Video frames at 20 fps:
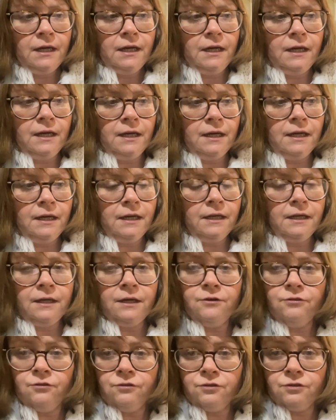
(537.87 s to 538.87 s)

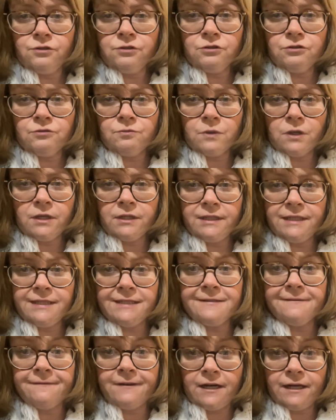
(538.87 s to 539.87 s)
Another good one
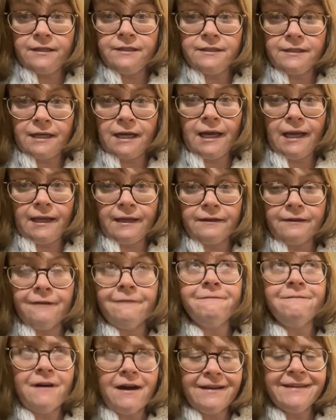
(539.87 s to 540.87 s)
is
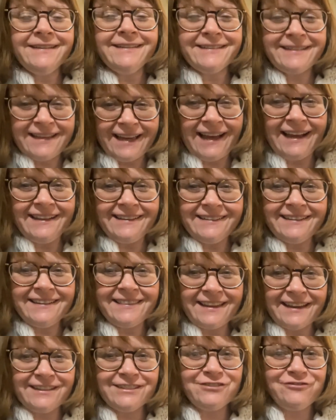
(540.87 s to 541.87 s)
Viacal.
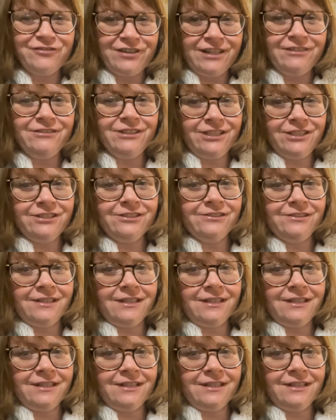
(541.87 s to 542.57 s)
That's very good.